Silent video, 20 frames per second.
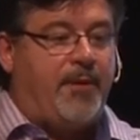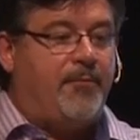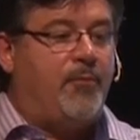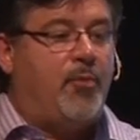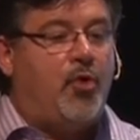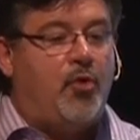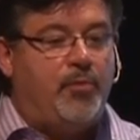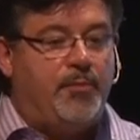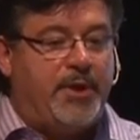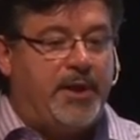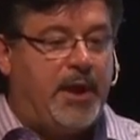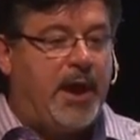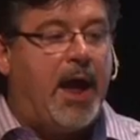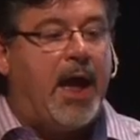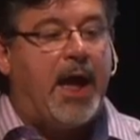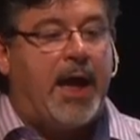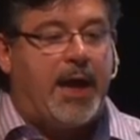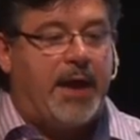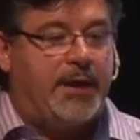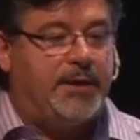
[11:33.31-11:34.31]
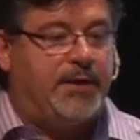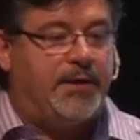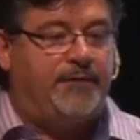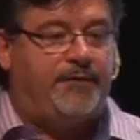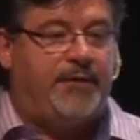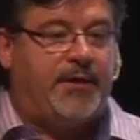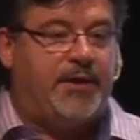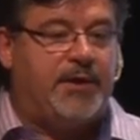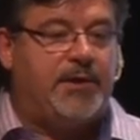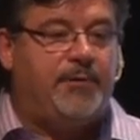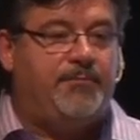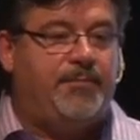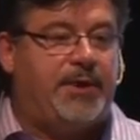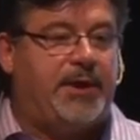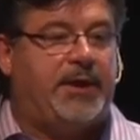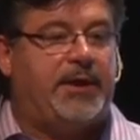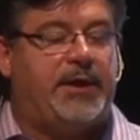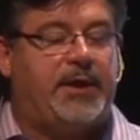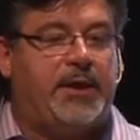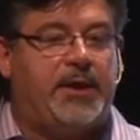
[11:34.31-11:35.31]
moment on, if
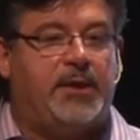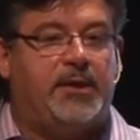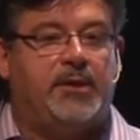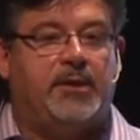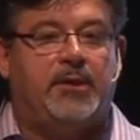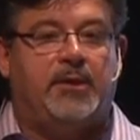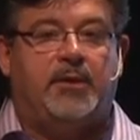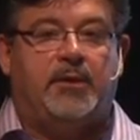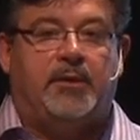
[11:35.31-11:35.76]
anybody